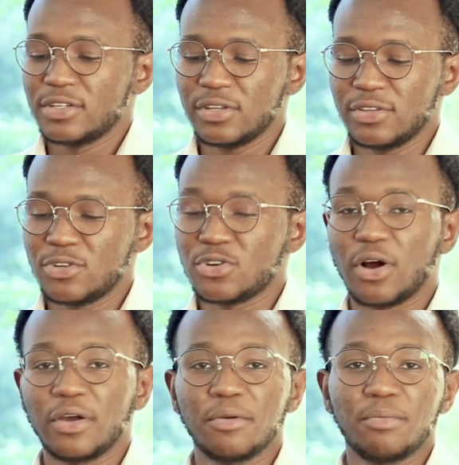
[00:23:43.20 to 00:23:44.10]
to the
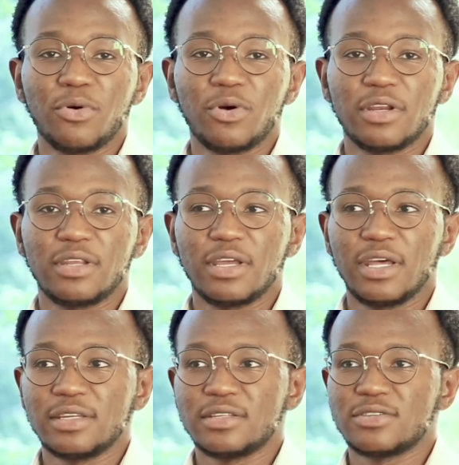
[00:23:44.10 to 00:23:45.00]
drawing board
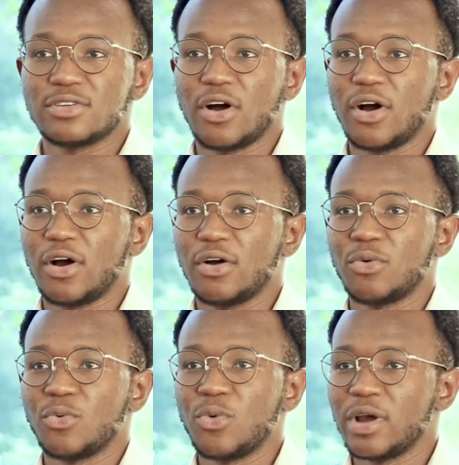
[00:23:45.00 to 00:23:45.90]
and
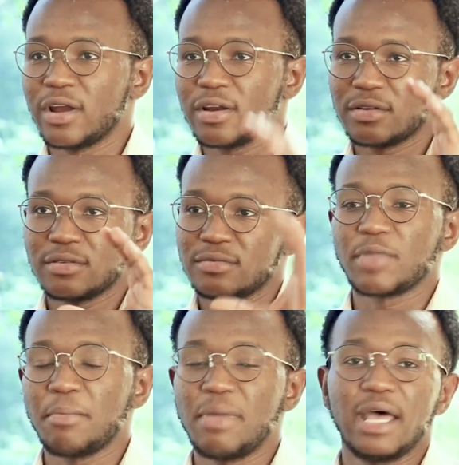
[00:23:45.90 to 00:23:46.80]
saw where
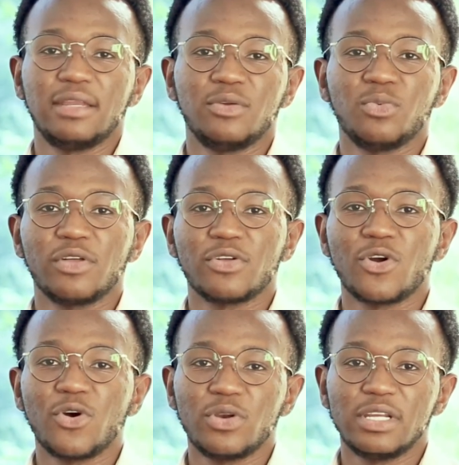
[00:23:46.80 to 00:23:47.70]
I'm headed, where the
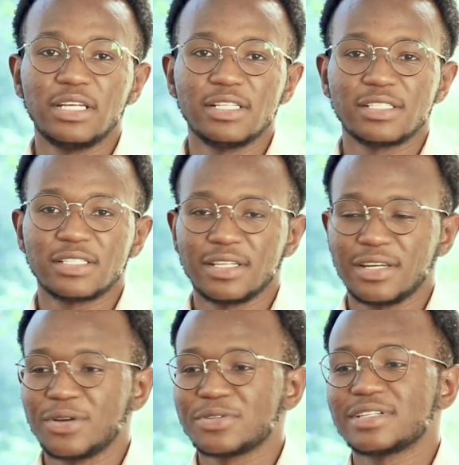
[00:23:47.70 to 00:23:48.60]
goal is.
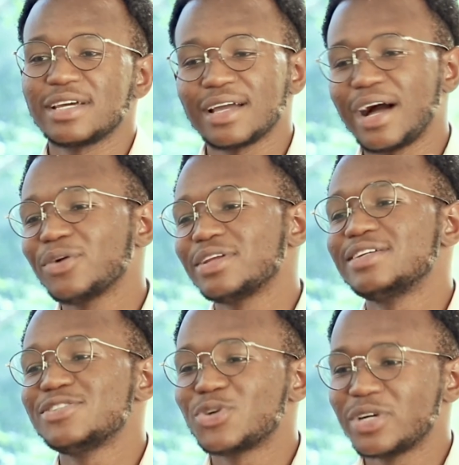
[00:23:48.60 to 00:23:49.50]
And I was like, I'll
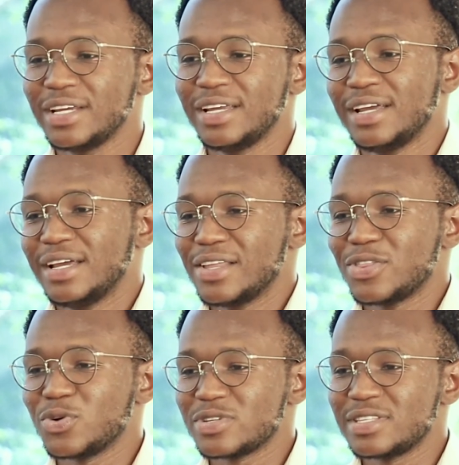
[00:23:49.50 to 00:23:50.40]
enjoy
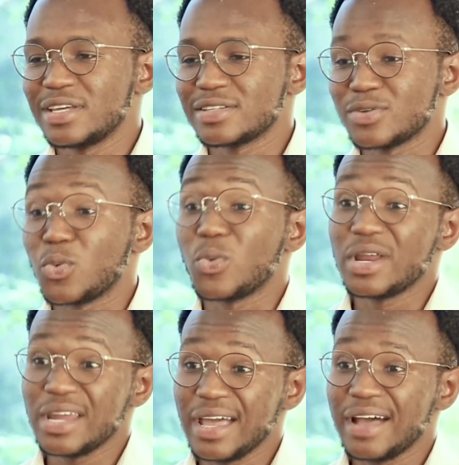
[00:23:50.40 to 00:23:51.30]
those things
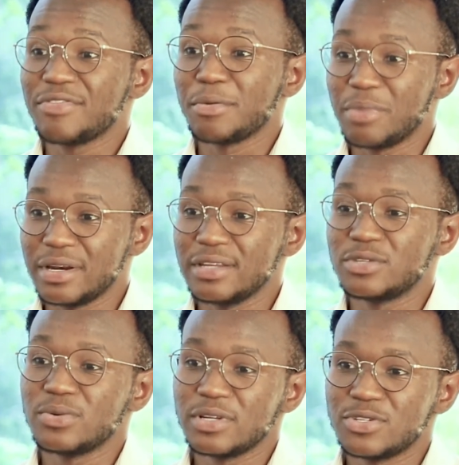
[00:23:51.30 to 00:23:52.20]
when I have the money
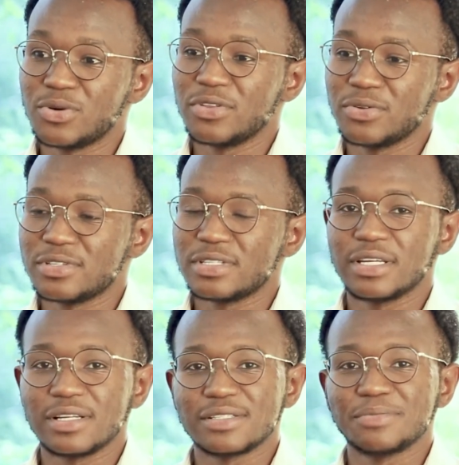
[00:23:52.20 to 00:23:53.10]
to enjoy those
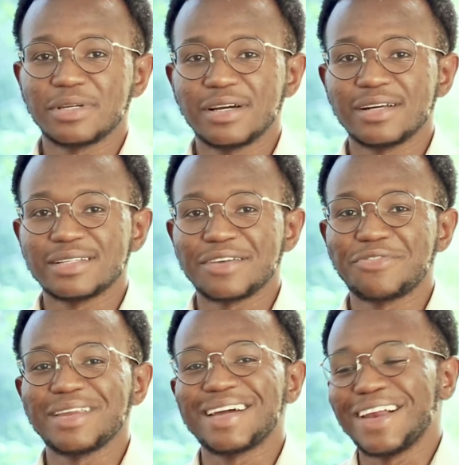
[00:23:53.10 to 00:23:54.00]
things. Because I
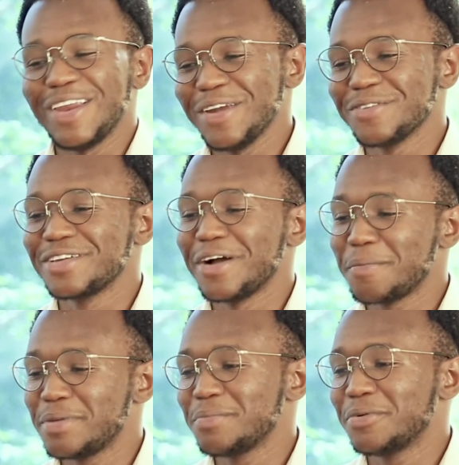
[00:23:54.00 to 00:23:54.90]
feel like a lot of
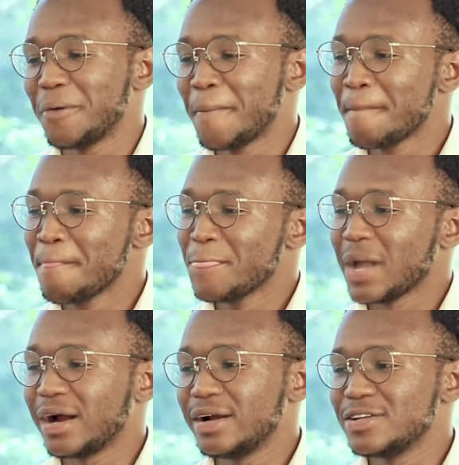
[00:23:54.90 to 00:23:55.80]
young people
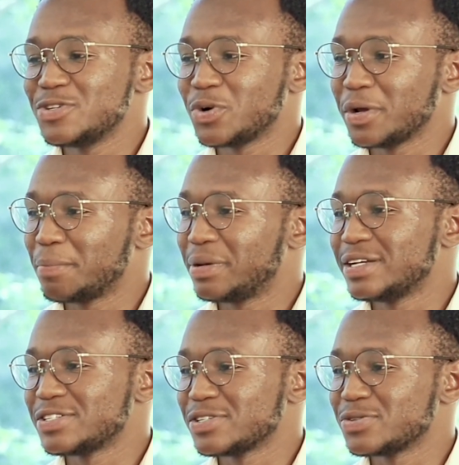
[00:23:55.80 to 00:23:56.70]
are enjoying
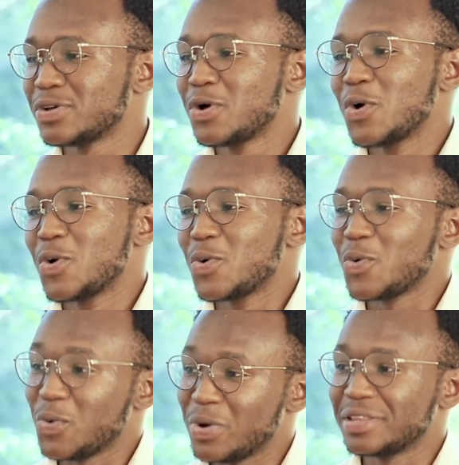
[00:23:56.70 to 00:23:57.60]
pleasures
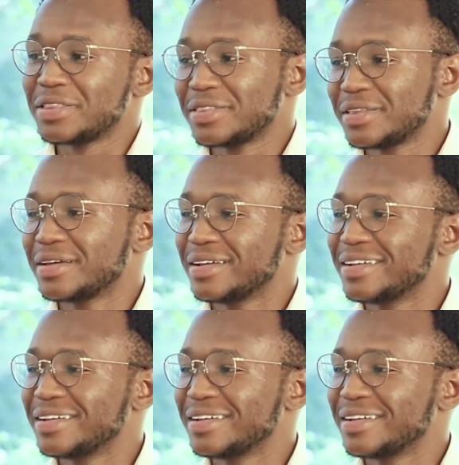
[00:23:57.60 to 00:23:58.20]
with